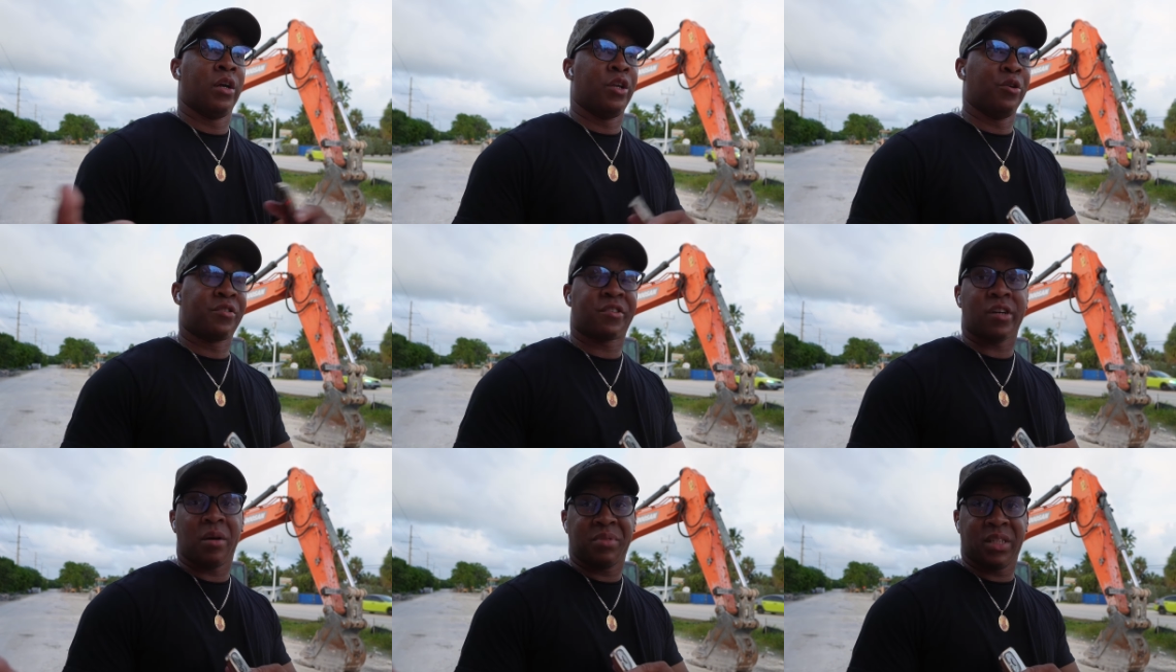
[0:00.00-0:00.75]
use the
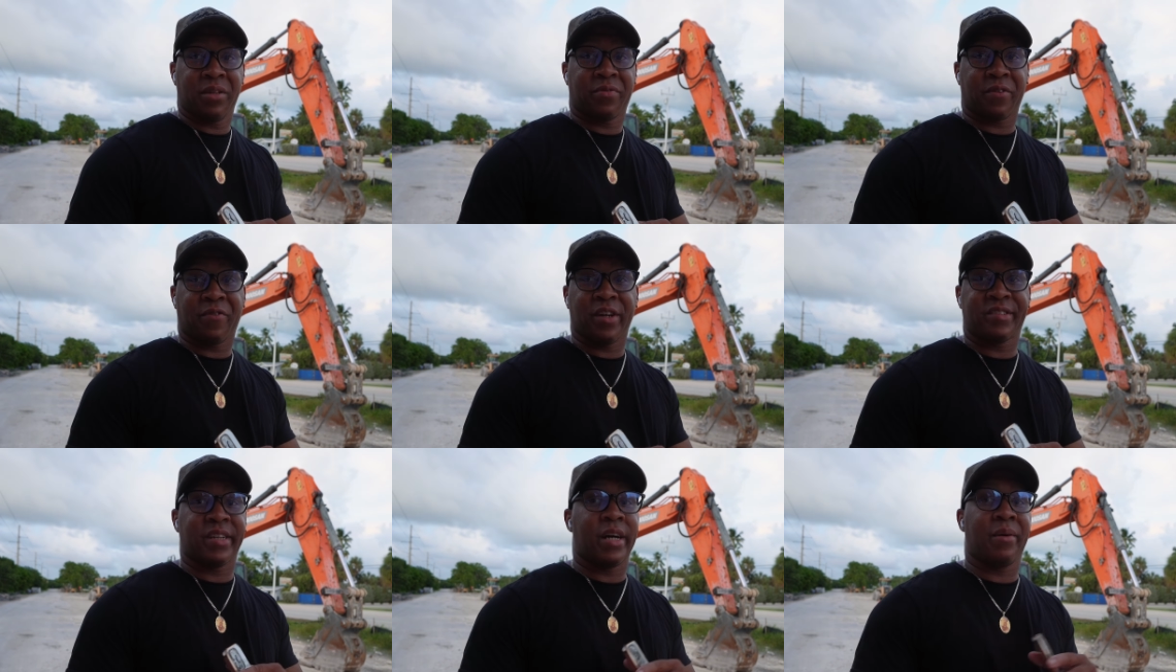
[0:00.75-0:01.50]
tarp machine for the
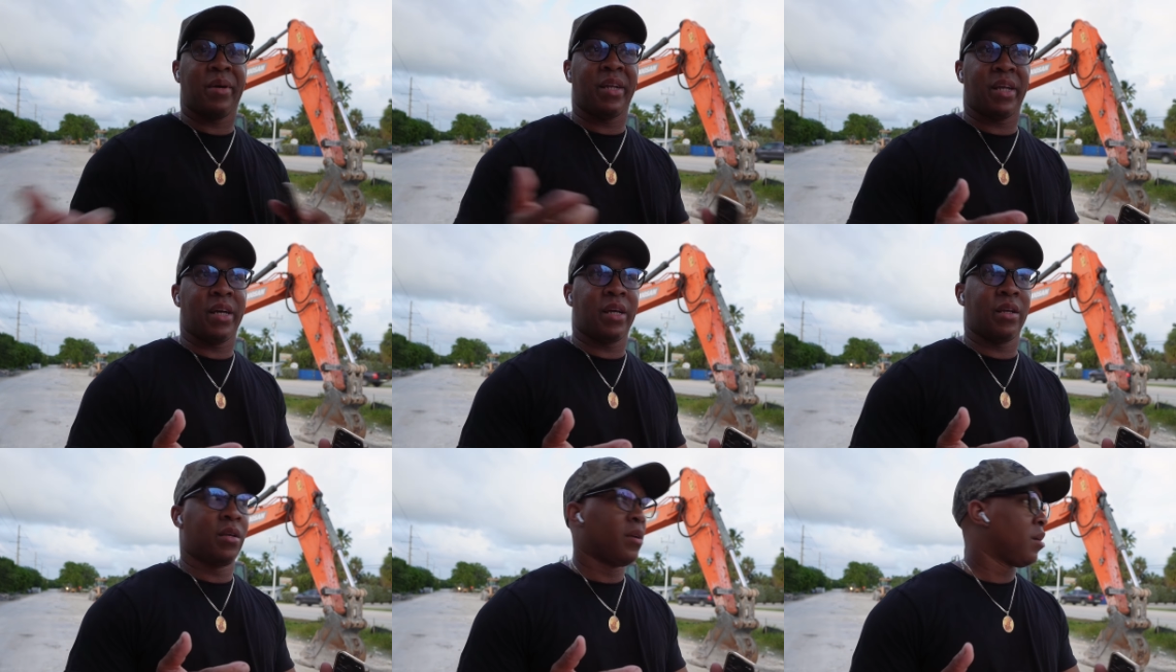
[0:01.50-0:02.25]
first time and
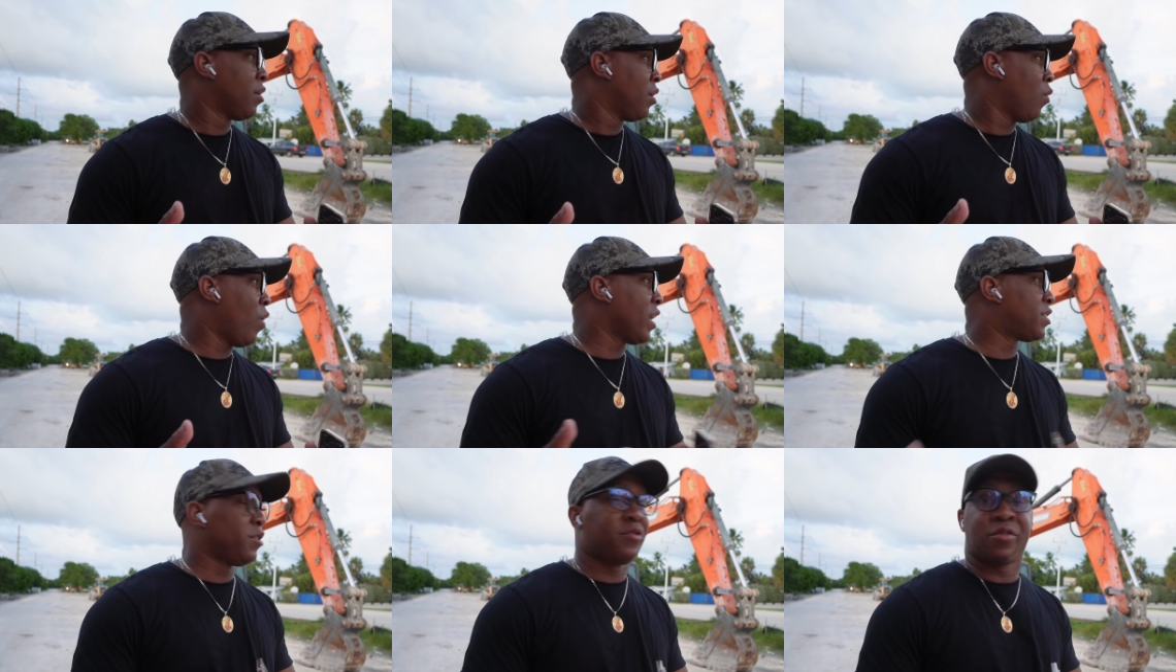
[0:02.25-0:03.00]
then
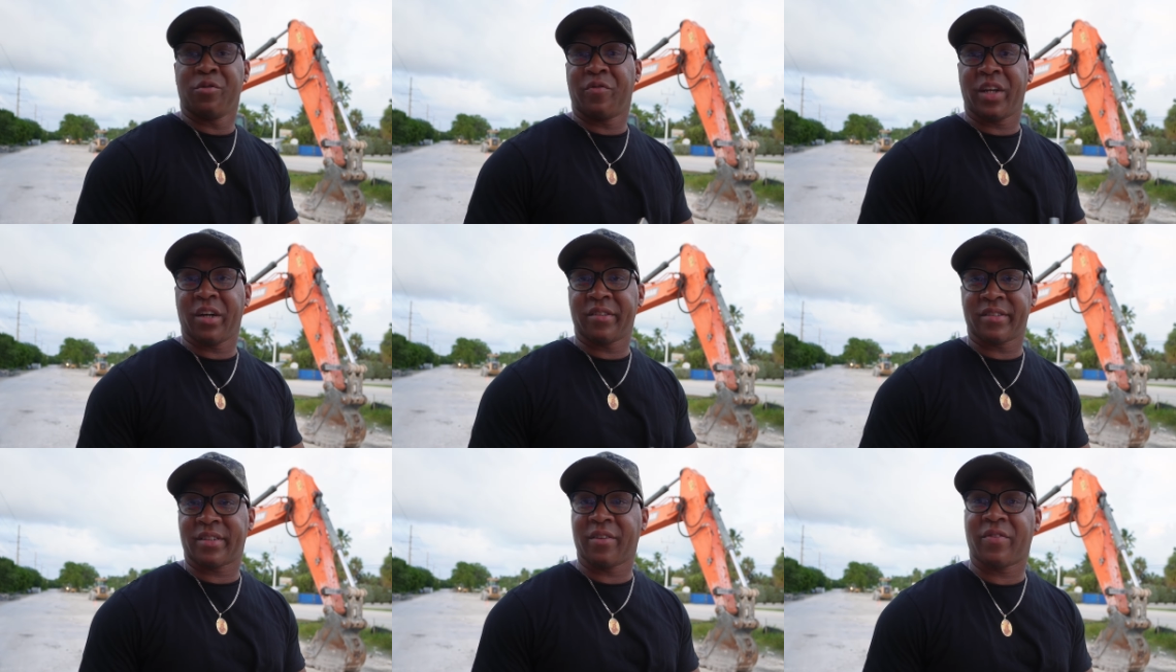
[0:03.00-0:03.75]
watch YouTube videos
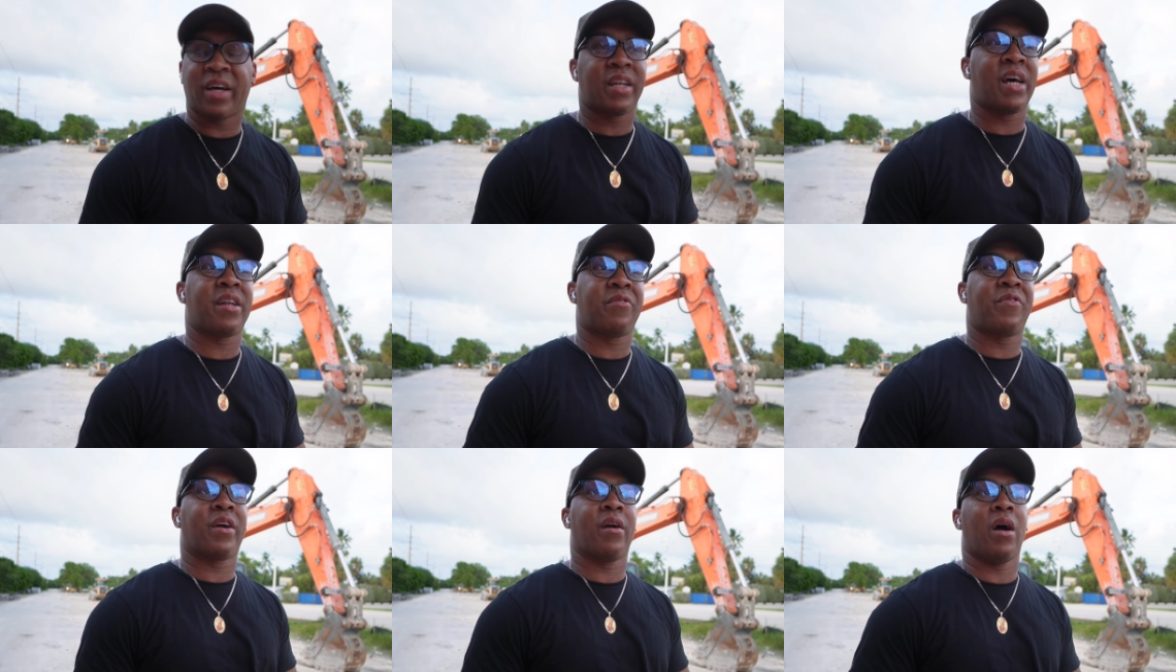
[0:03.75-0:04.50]
and stuff like that to
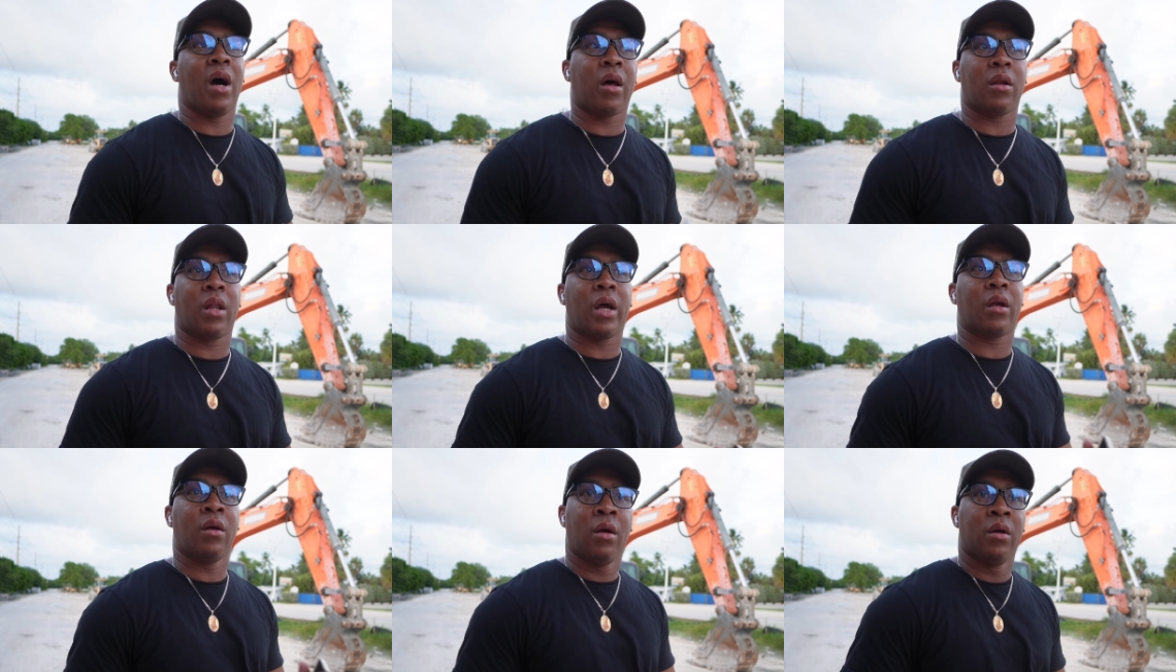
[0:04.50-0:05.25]
figure out how to
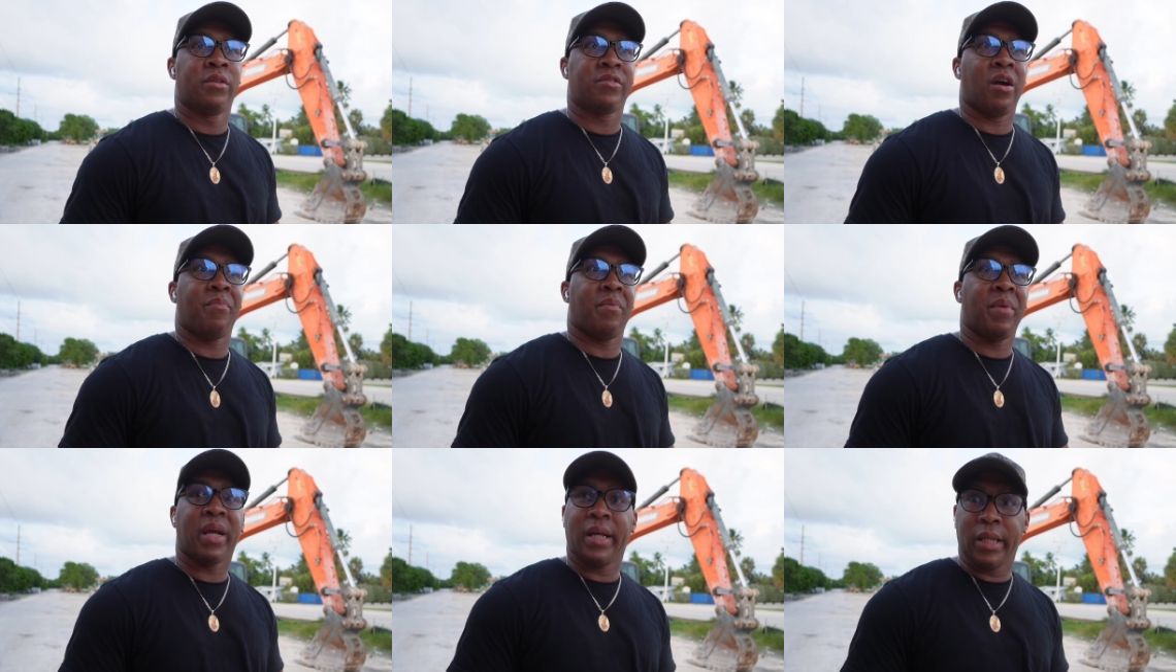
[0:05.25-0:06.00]
like tarp
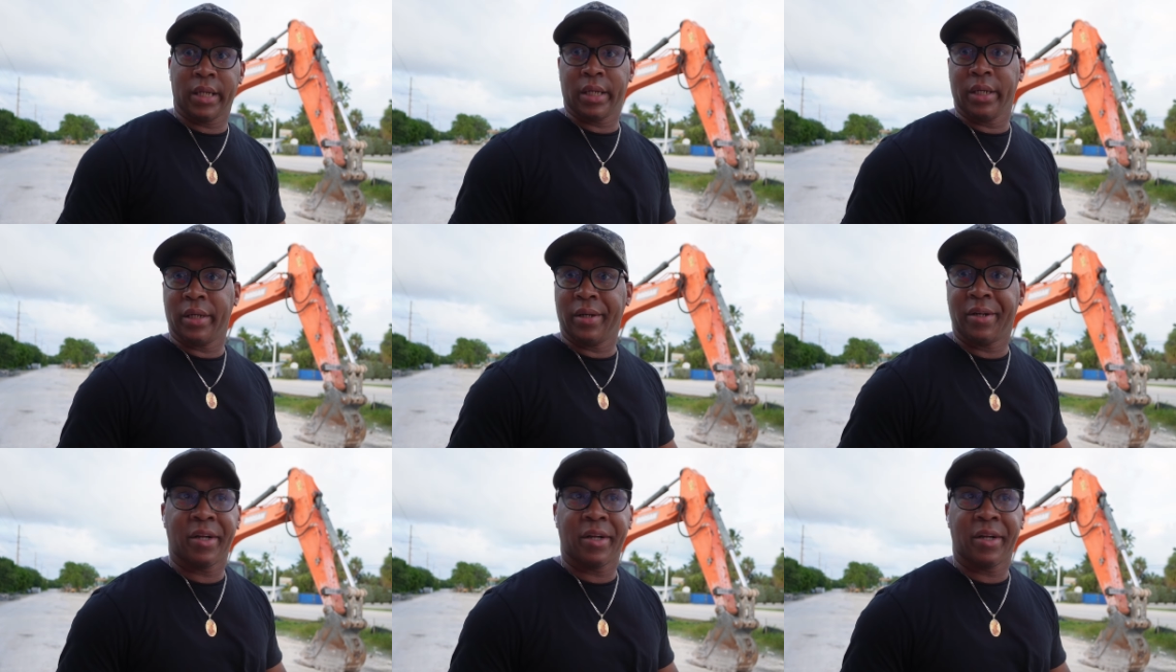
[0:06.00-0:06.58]
and make it look good.